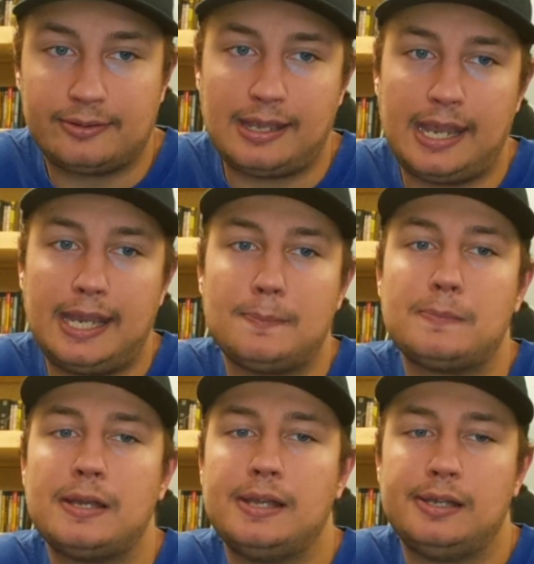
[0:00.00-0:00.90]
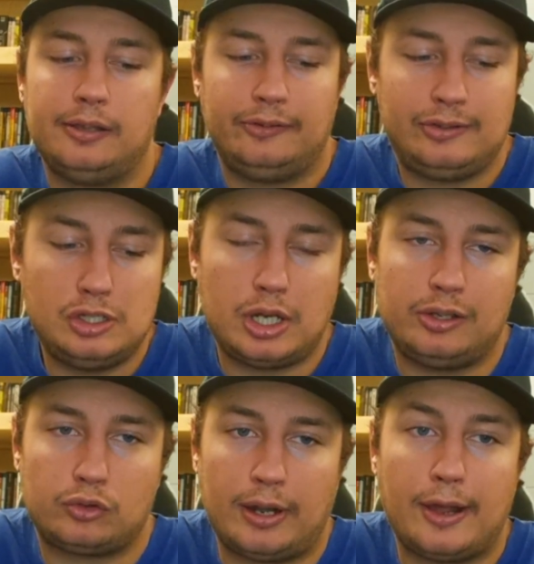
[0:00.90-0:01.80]
game, CJ
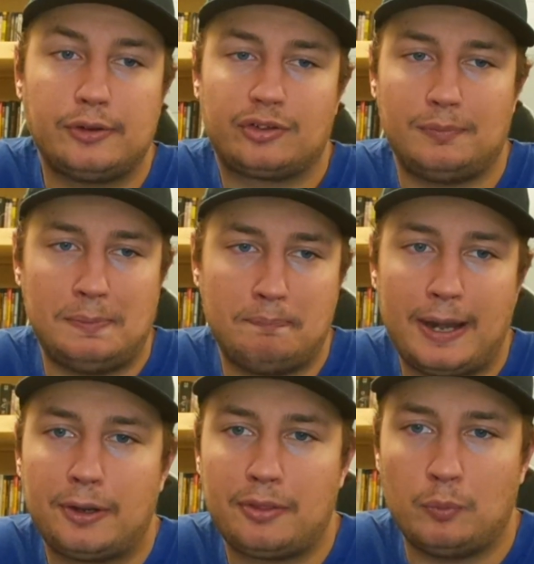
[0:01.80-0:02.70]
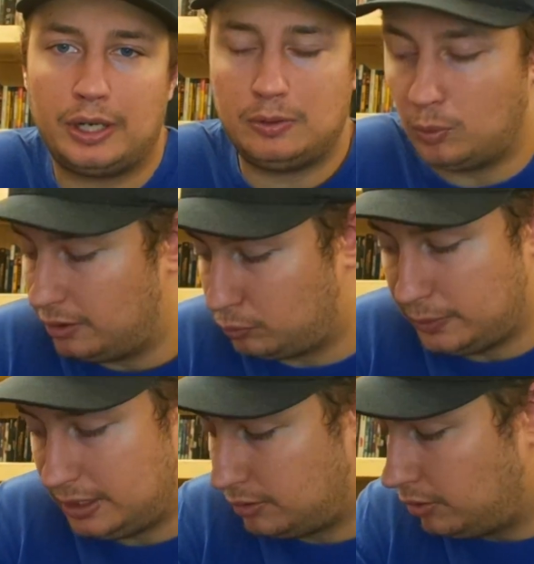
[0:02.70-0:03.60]
Stroud is going to be better than what he was
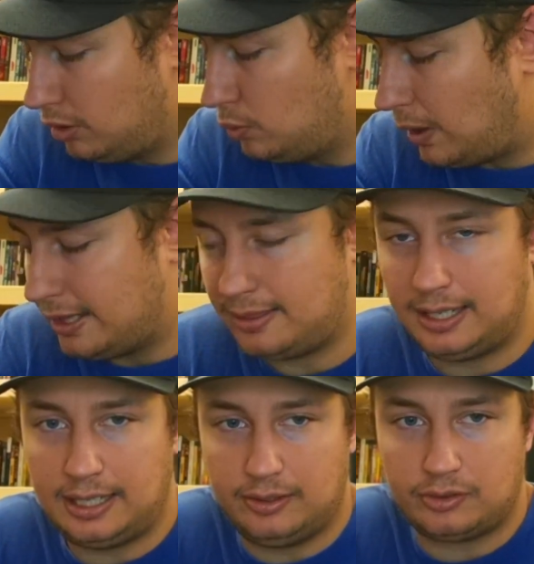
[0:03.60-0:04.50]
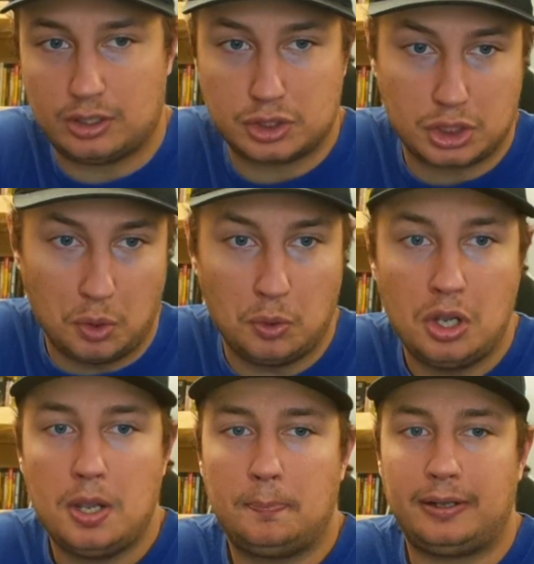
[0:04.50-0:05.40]
week 2. I think he's going to show
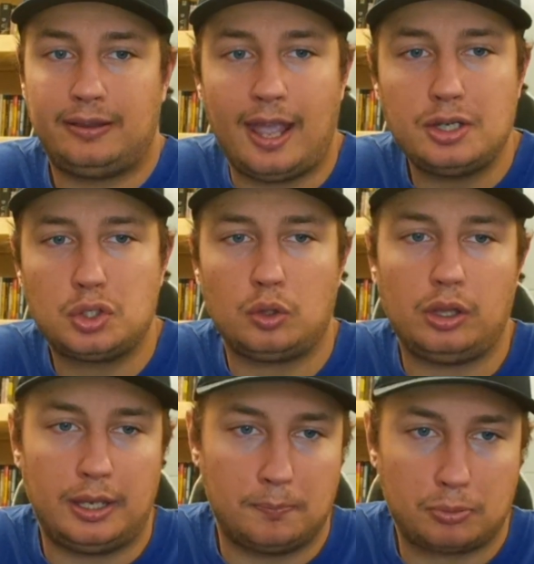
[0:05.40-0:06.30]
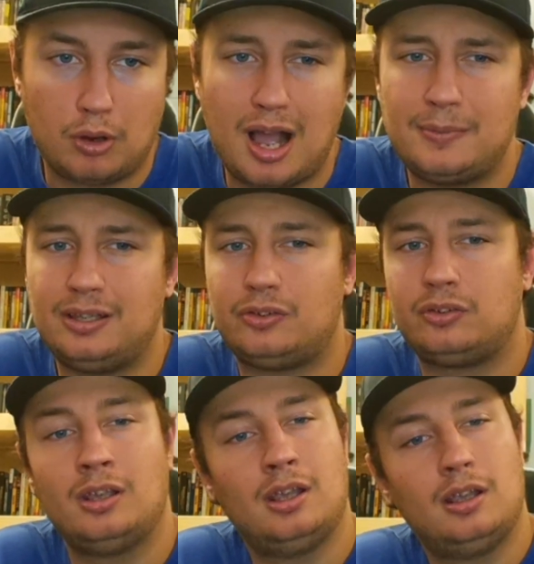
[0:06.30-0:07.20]
potential and promise.
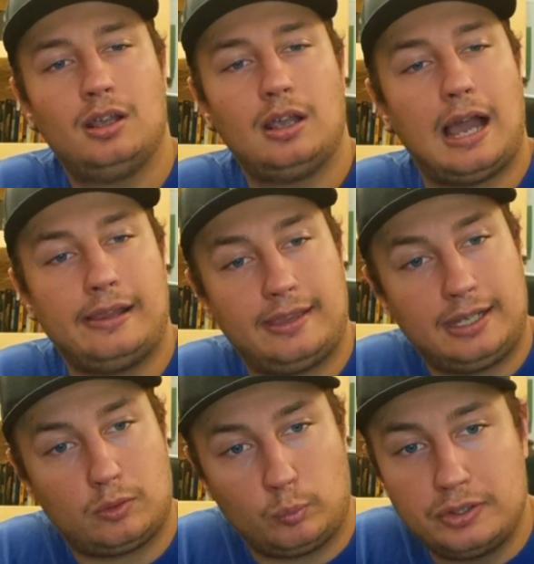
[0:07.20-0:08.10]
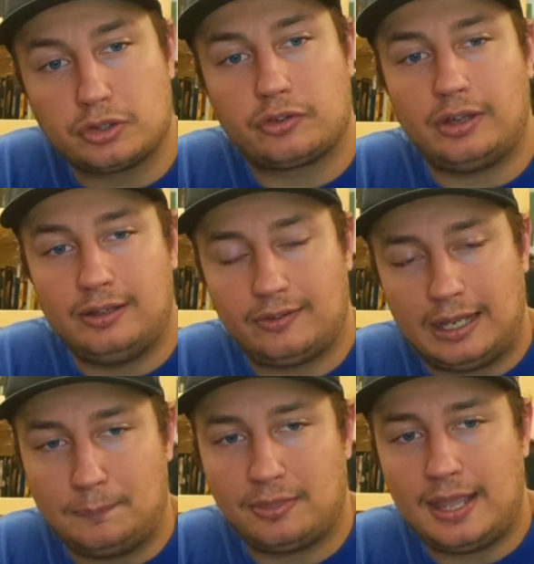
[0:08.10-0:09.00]
I think Richardson,
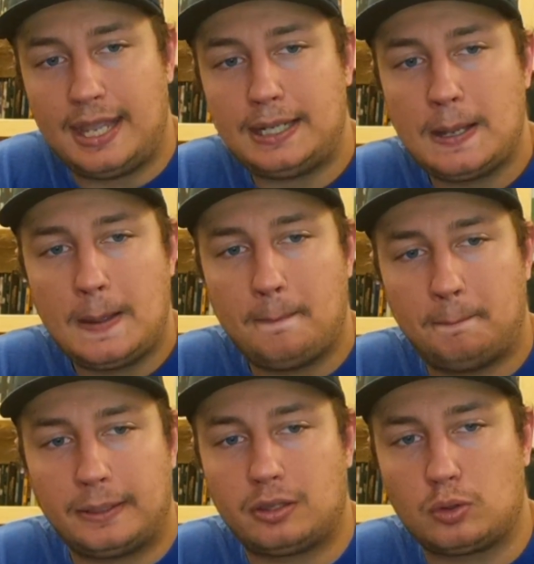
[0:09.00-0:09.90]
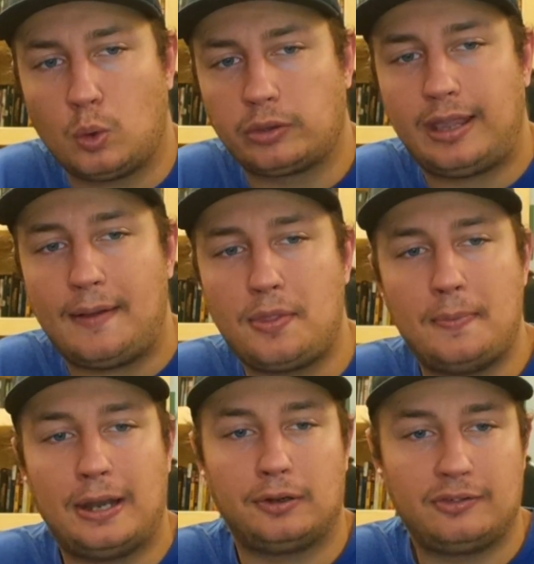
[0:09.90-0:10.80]
same thing. But the Colts have the
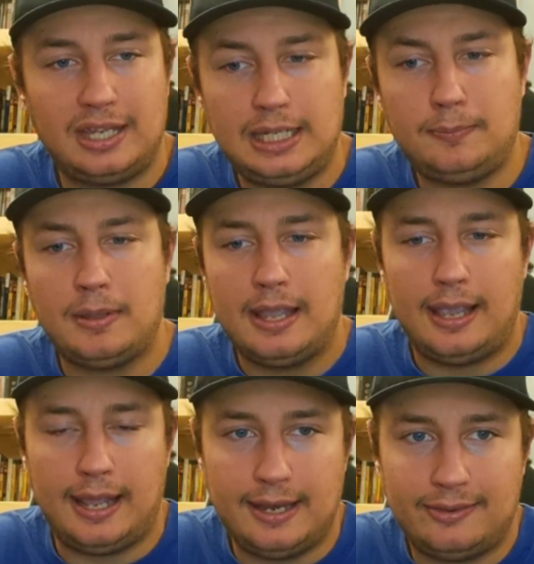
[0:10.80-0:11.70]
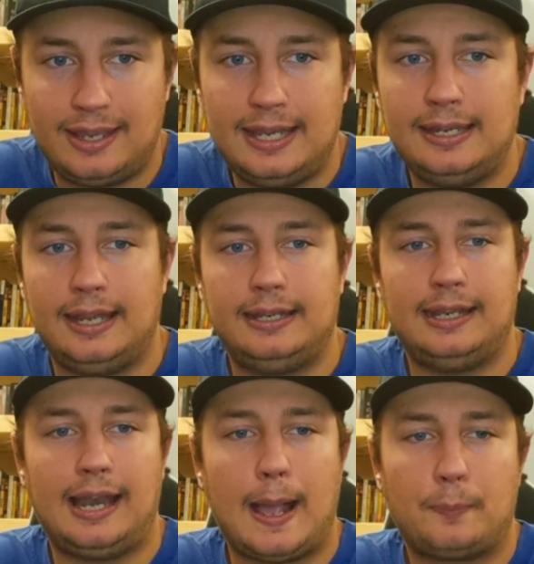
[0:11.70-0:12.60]
better team. It is in
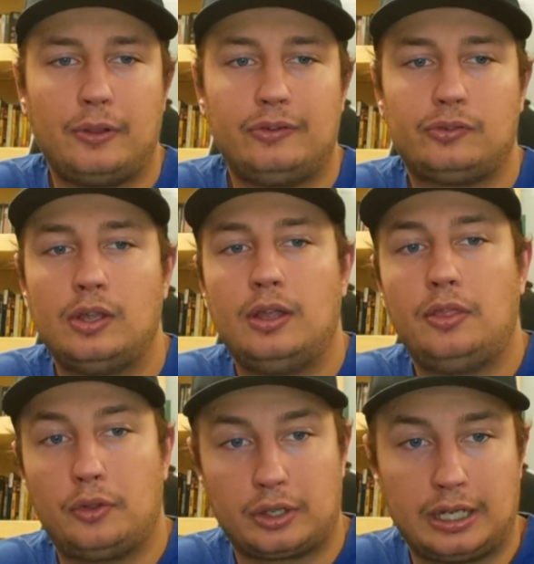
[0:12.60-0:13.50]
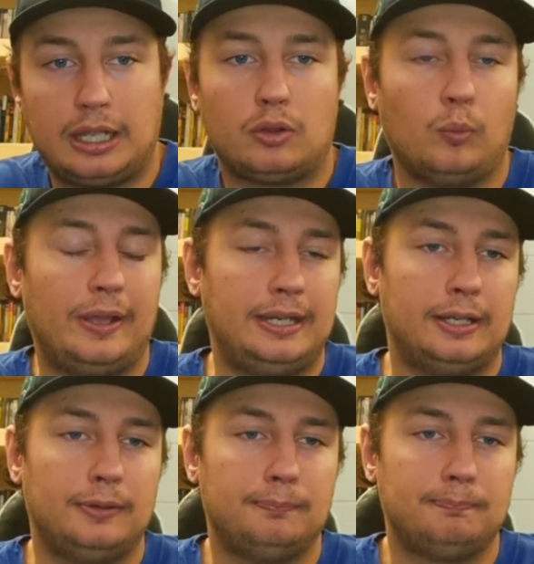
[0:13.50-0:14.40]
Indianapolis. They're going to get the win here.